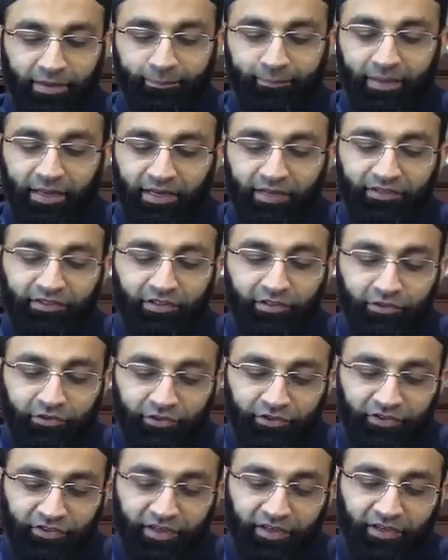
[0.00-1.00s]
a balanced
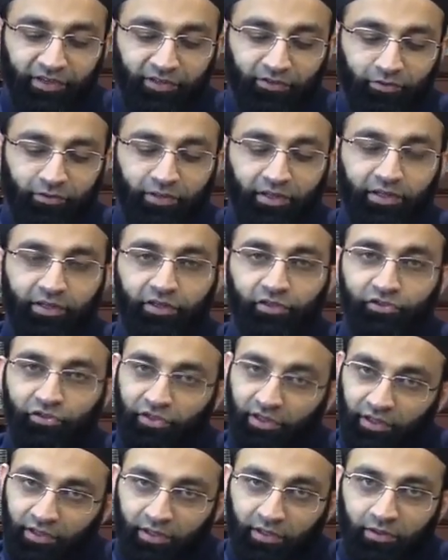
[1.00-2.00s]
understanding so that
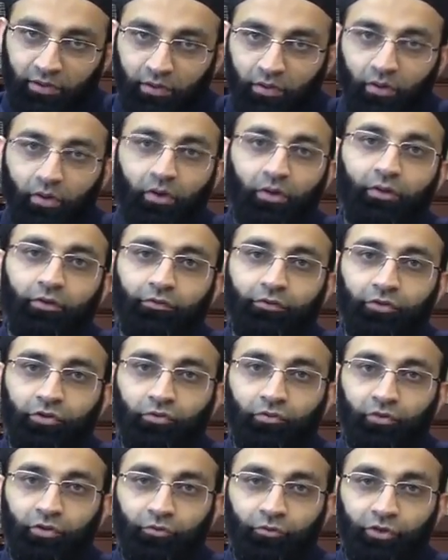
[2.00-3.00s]
inshallah all of
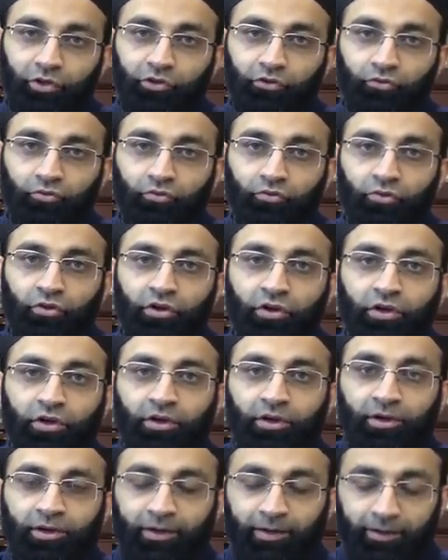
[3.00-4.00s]
you will going to
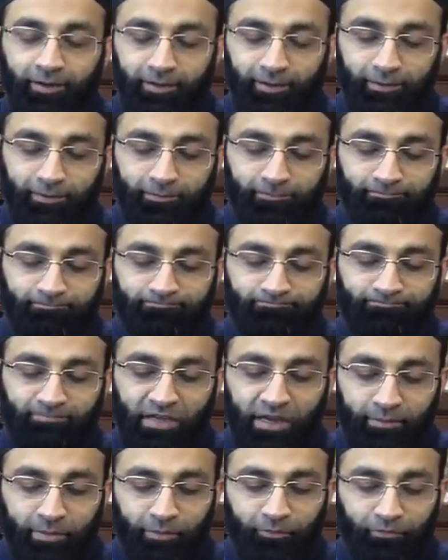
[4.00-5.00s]
um,
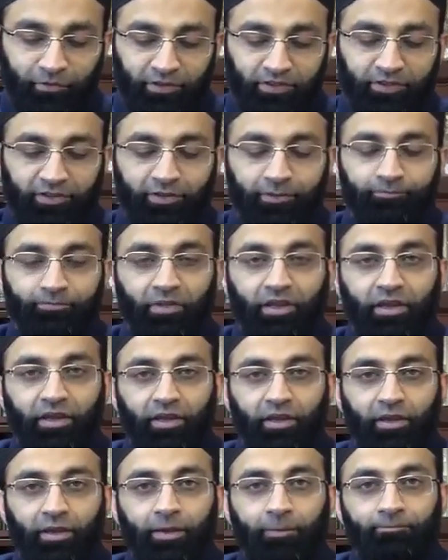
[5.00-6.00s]
come up with uh,
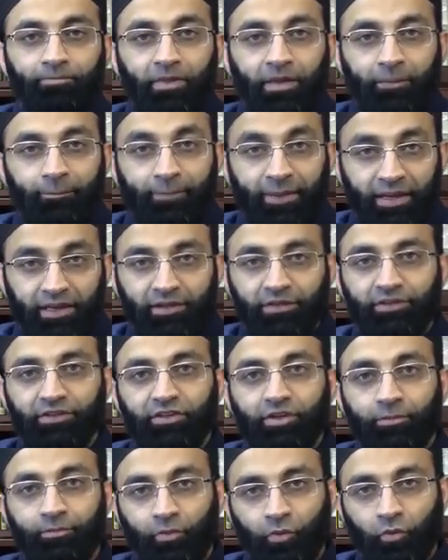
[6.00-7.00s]
a
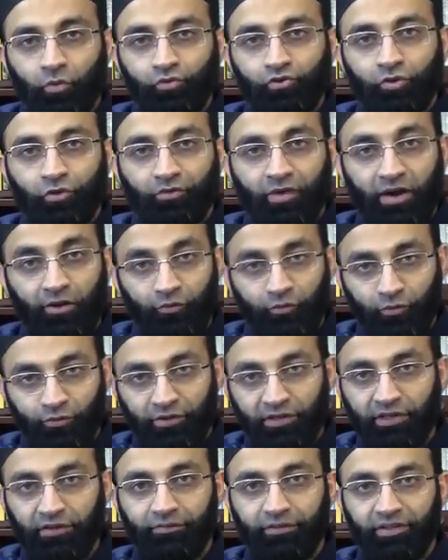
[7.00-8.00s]
balanced approach of how
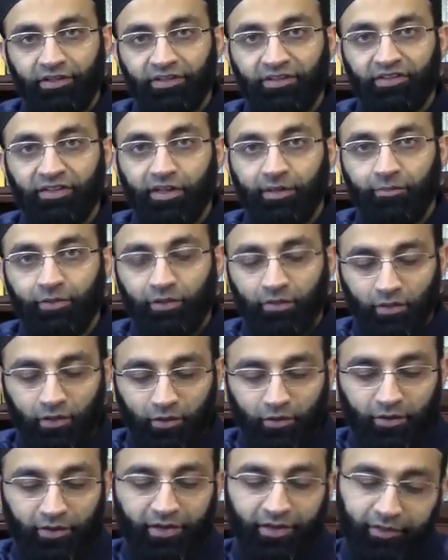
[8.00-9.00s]
to deal with the Islamic
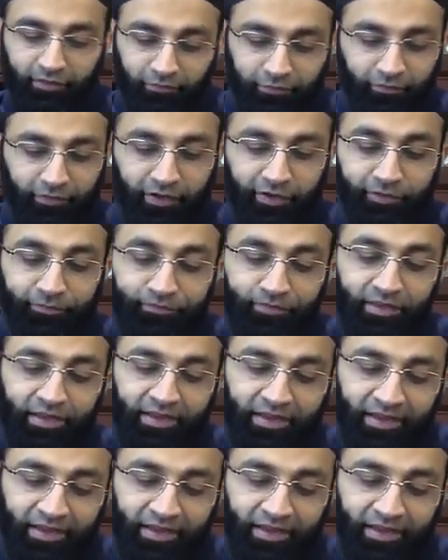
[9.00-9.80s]
law and fiqh.